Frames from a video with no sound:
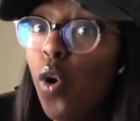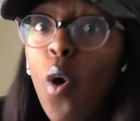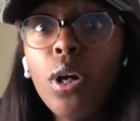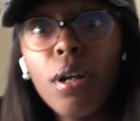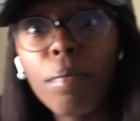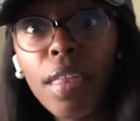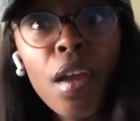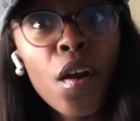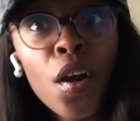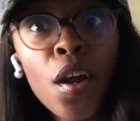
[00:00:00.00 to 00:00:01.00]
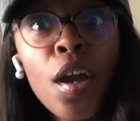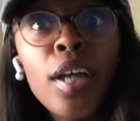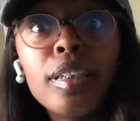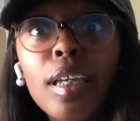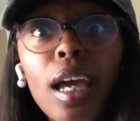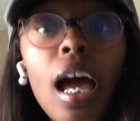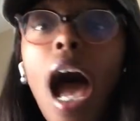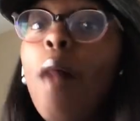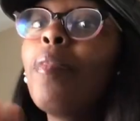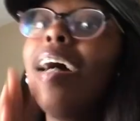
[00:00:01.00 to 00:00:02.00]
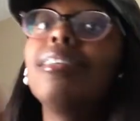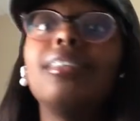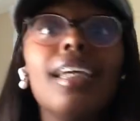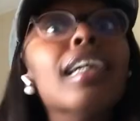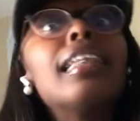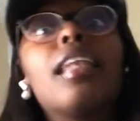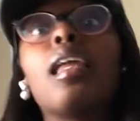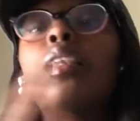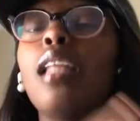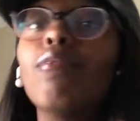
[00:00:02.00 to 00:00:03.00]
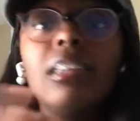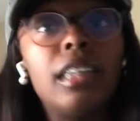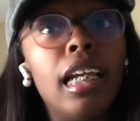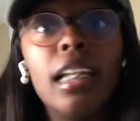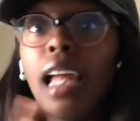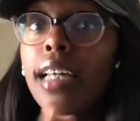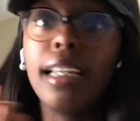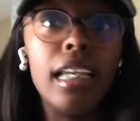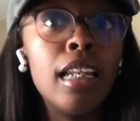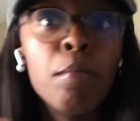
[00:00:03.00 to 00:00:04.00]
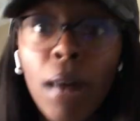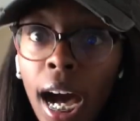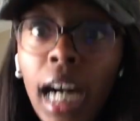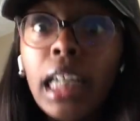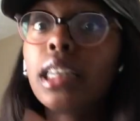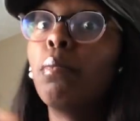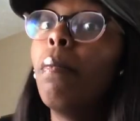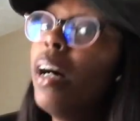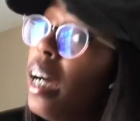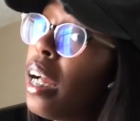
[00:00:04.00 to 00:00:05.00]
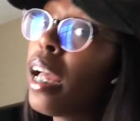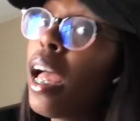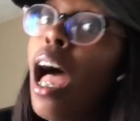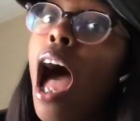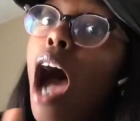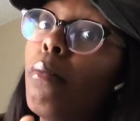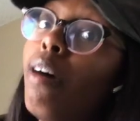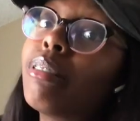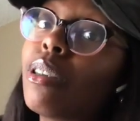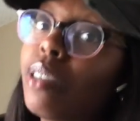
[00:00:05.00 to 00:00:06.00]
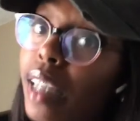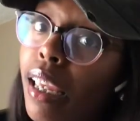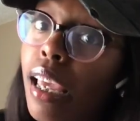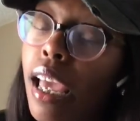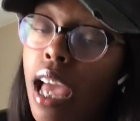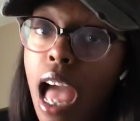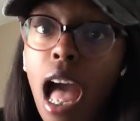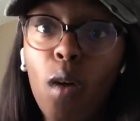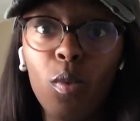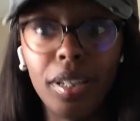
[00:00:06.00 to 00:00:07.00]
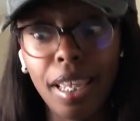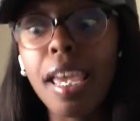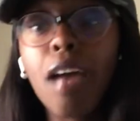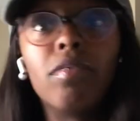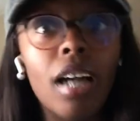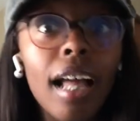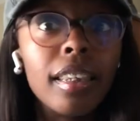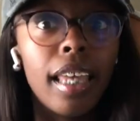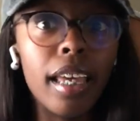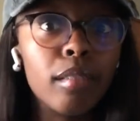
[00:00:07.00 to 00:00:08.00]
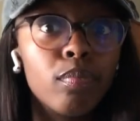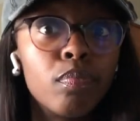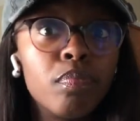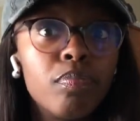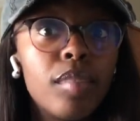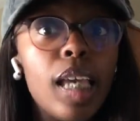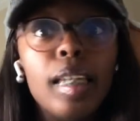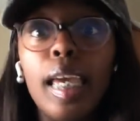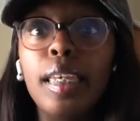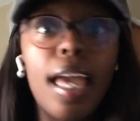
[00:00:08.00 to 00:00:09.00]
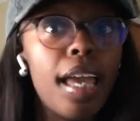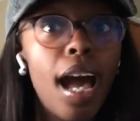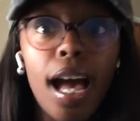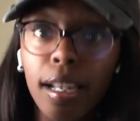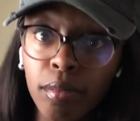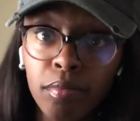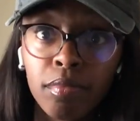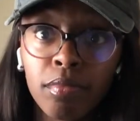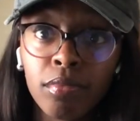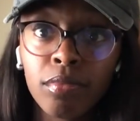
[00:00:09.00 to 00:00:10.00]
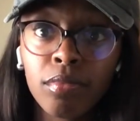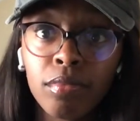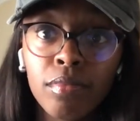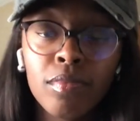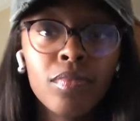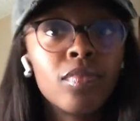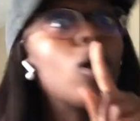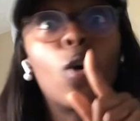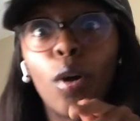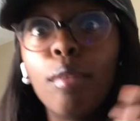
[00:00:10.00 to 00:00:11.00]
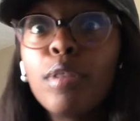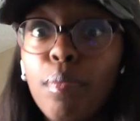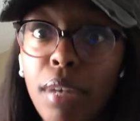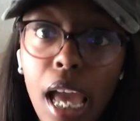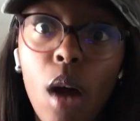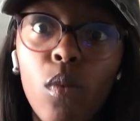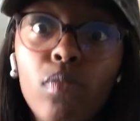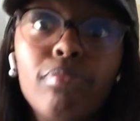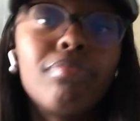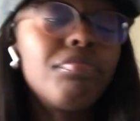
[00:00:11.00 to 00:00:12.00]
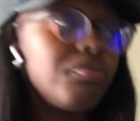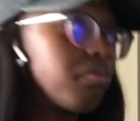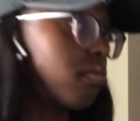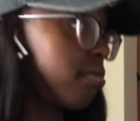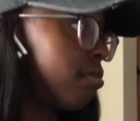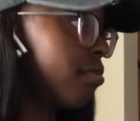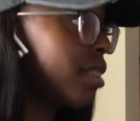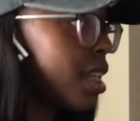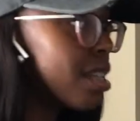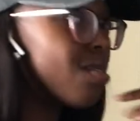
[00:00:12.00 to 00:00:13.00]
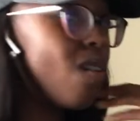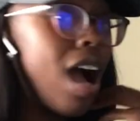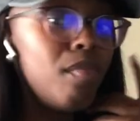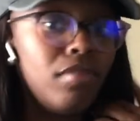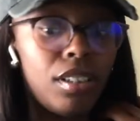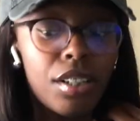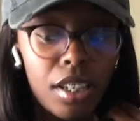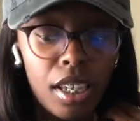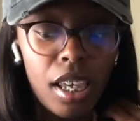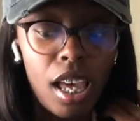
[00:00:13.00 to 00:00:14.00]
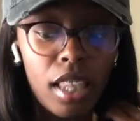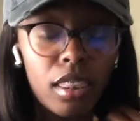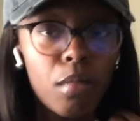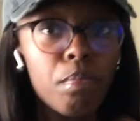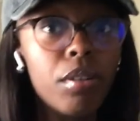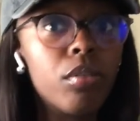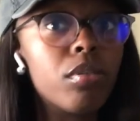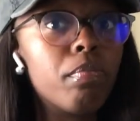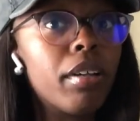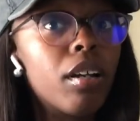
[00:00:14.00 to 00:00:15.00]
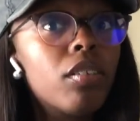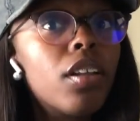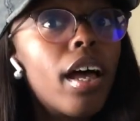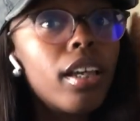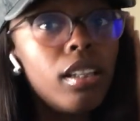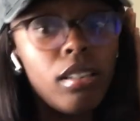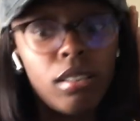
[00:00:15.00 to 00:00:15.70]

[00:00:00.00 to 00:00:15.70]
going up there to get, I'm not saying that they levitated out of any box, but I'm also saying how would they have got that? And they yay high. Creeps me out. So I'm looking at the Build-A-Bear like